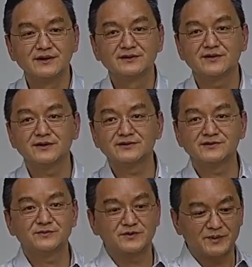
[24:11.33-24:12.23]
So I'll
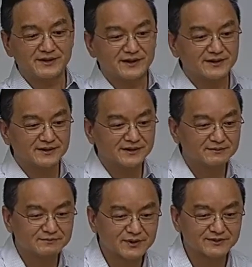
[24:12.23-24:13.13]
spend another
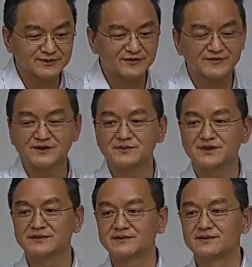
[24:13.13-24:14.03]
probably fifteen
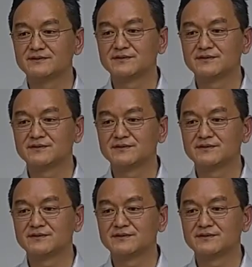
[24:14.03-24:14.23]
minutes